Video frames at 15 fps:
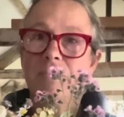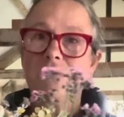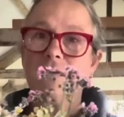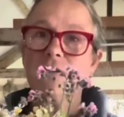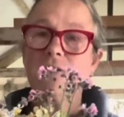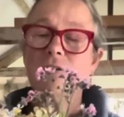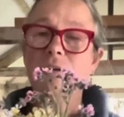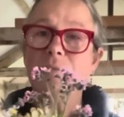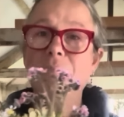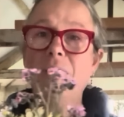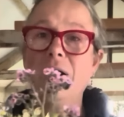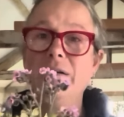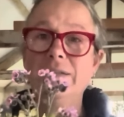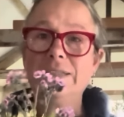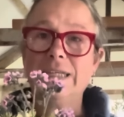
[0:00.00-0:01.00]
just
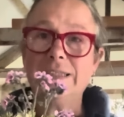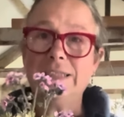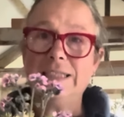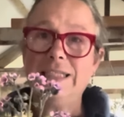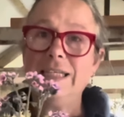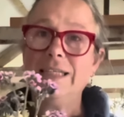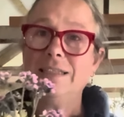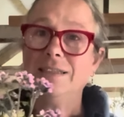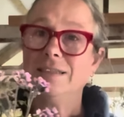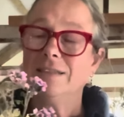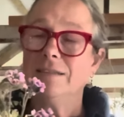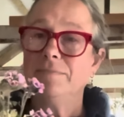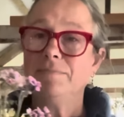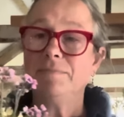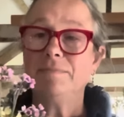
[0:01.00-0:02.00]
admire it as it is
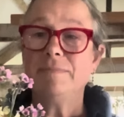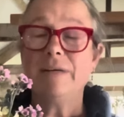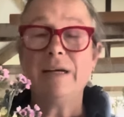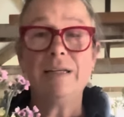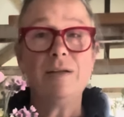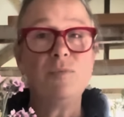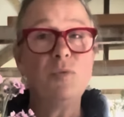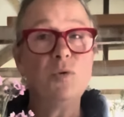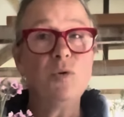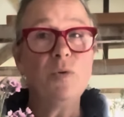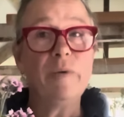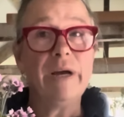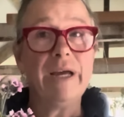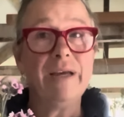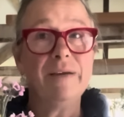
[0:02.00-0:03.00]
and then walk
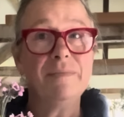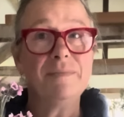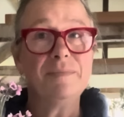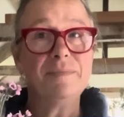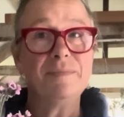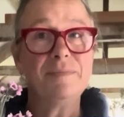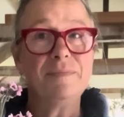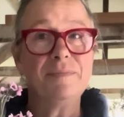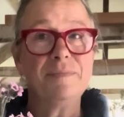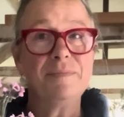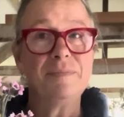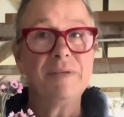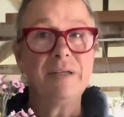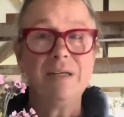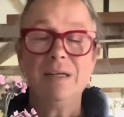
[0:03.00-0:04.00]
away.
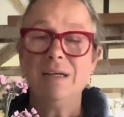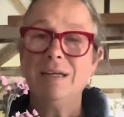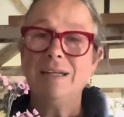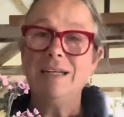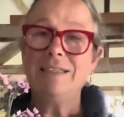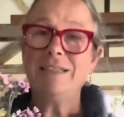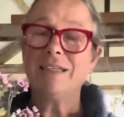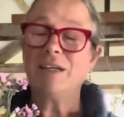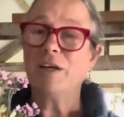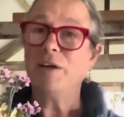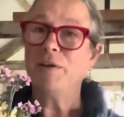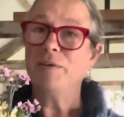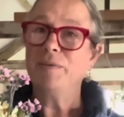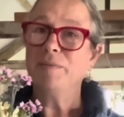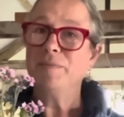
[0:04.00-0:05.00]
Let it
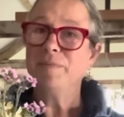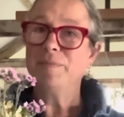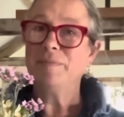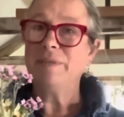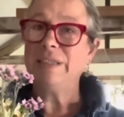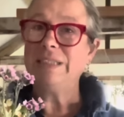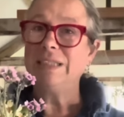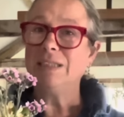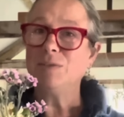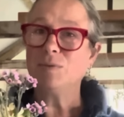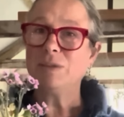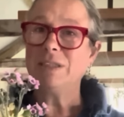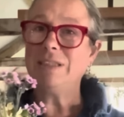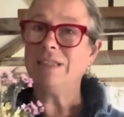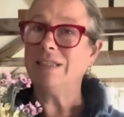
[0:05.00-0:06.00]
go. It is
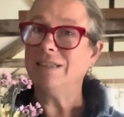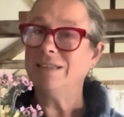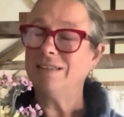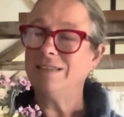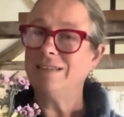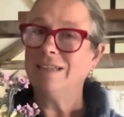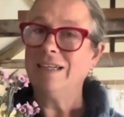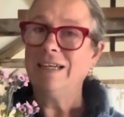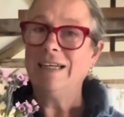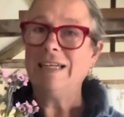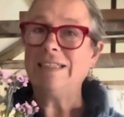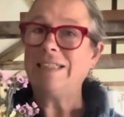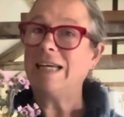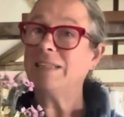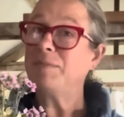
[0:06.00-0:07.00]
what it is.
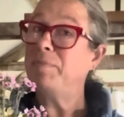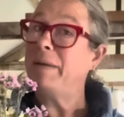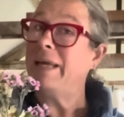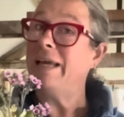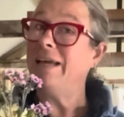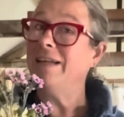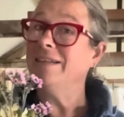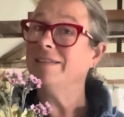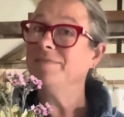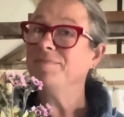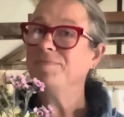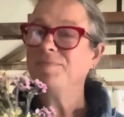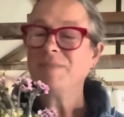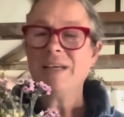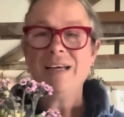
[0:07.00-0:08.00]
It has been.
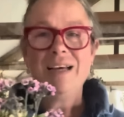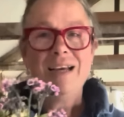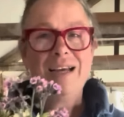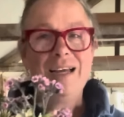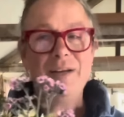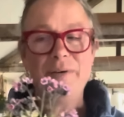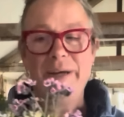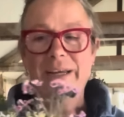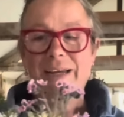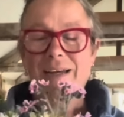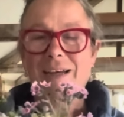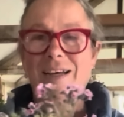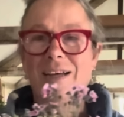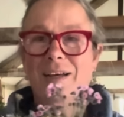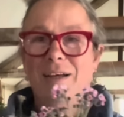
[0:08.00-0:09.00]

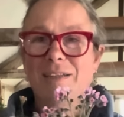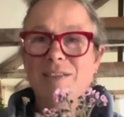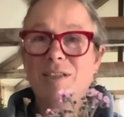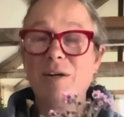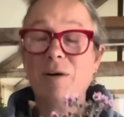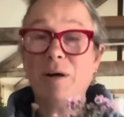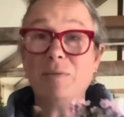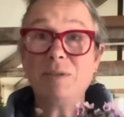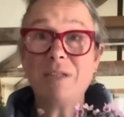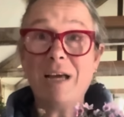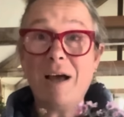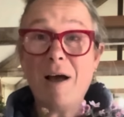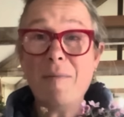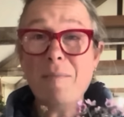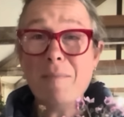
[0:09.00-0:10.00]
Anyway, so I was
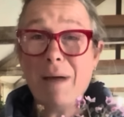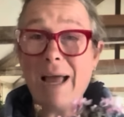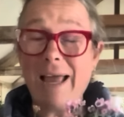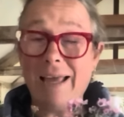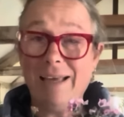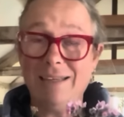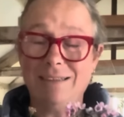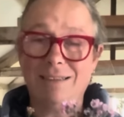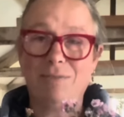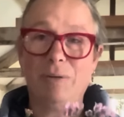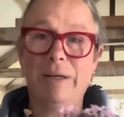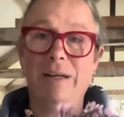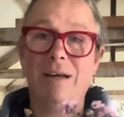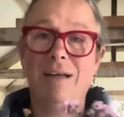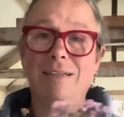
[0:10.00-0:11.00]
amazed
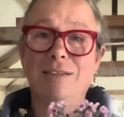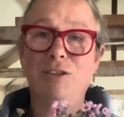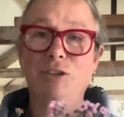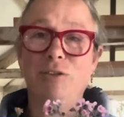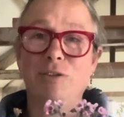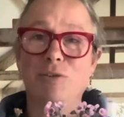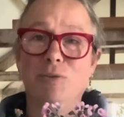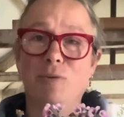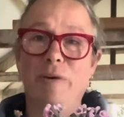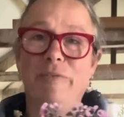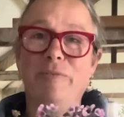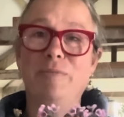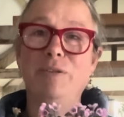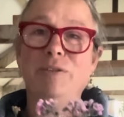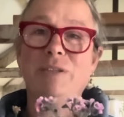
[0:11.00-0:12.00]
when I had a student all the way
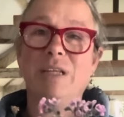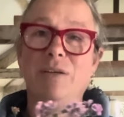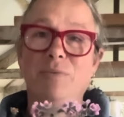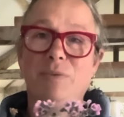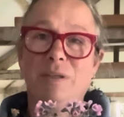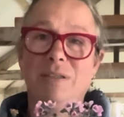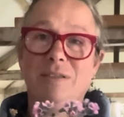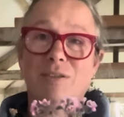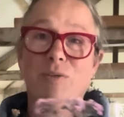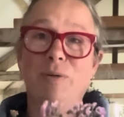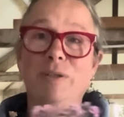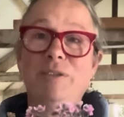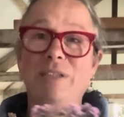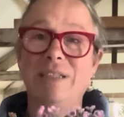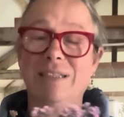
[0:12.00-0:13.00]
from New South Wales
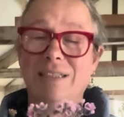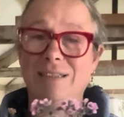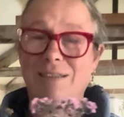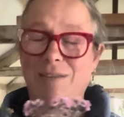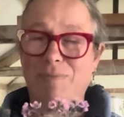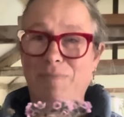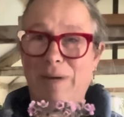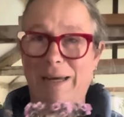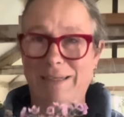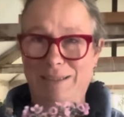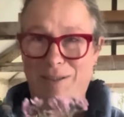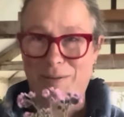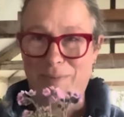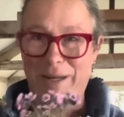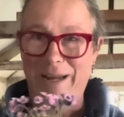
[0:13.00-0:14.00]
quoting this back
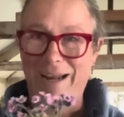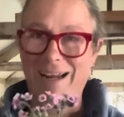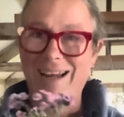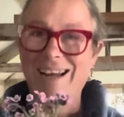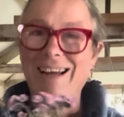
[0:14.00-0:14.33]
to me